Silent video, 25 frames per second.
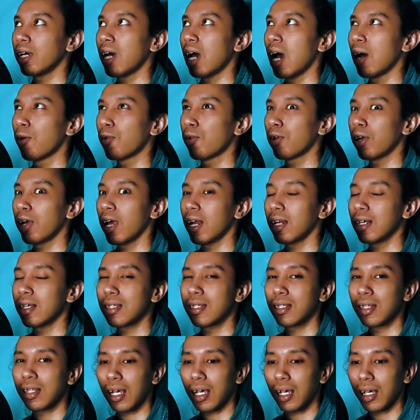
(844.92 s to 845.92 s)
how
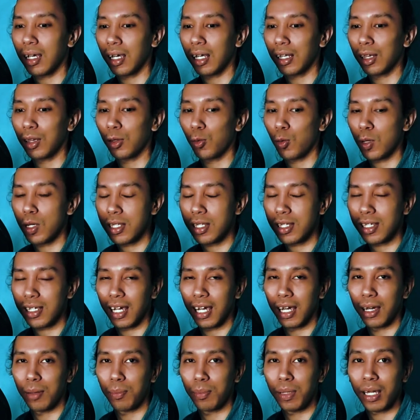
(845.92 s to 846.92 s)
realistic it was
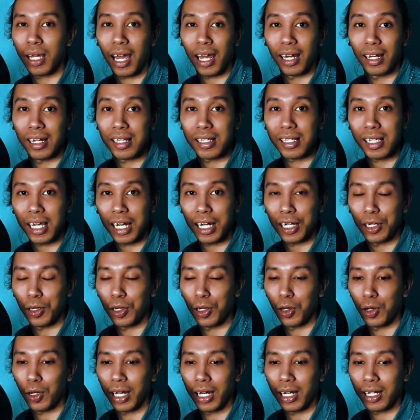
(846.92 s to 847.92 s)
behind the scene,
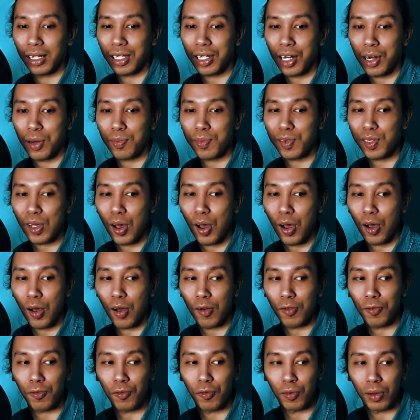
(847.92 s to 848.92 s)
in terms
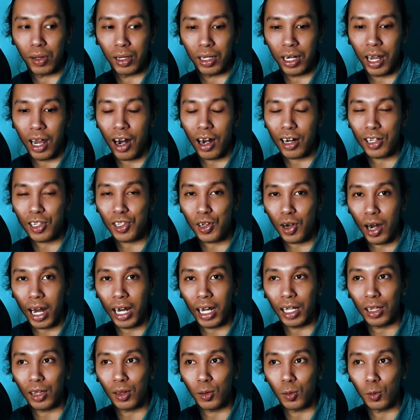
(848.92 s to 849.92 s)
of they are
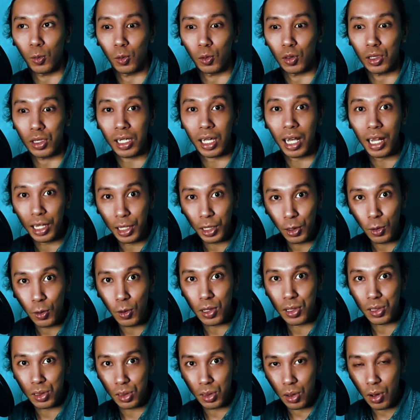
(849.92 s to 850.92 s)
trying to tell you
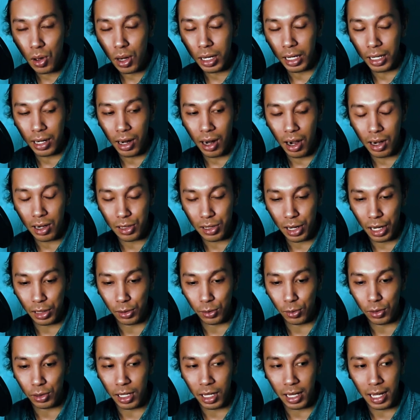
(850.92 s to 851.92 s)
a story, they are trying
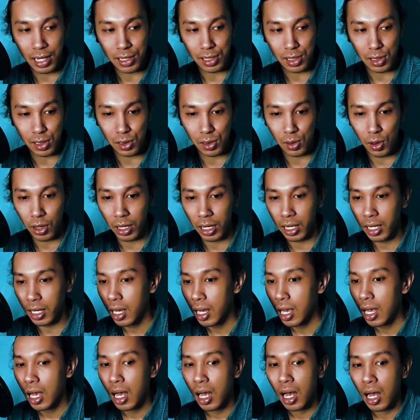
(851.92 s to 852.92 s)
to tell us a story,
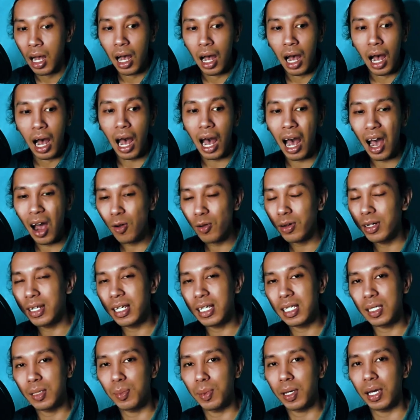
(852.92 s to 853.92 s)
how
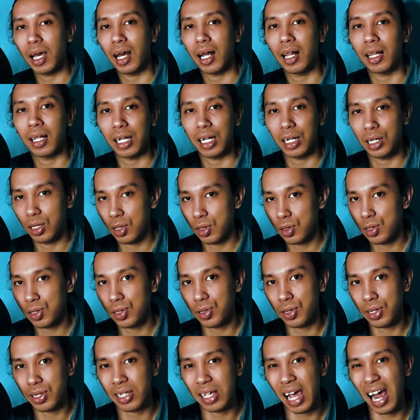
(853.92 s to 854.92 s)
this BL
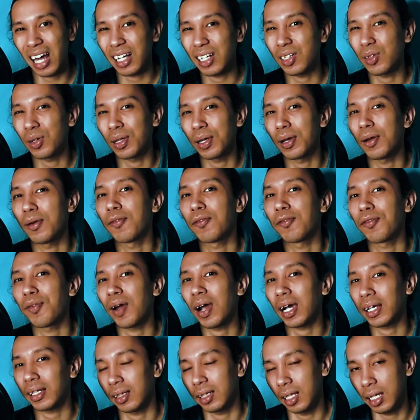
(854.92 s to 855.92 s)
industry is actually
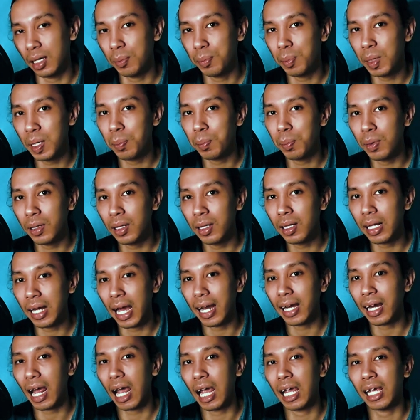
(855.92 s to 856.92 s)
affecting people,
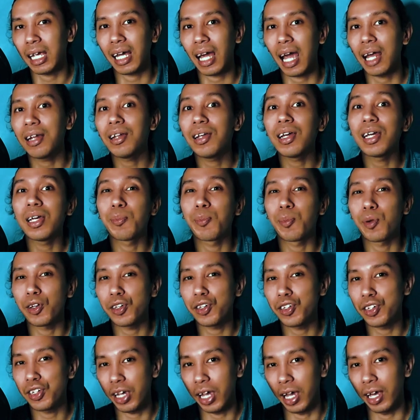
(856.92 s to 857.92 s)
and I kind of
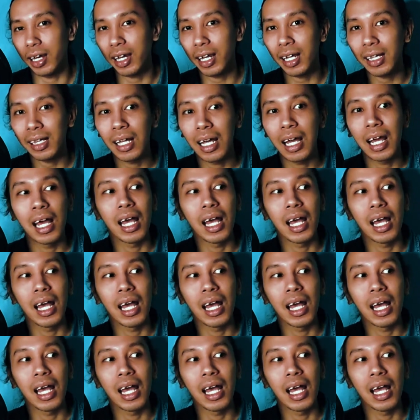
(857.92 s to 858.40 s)
appreciate it.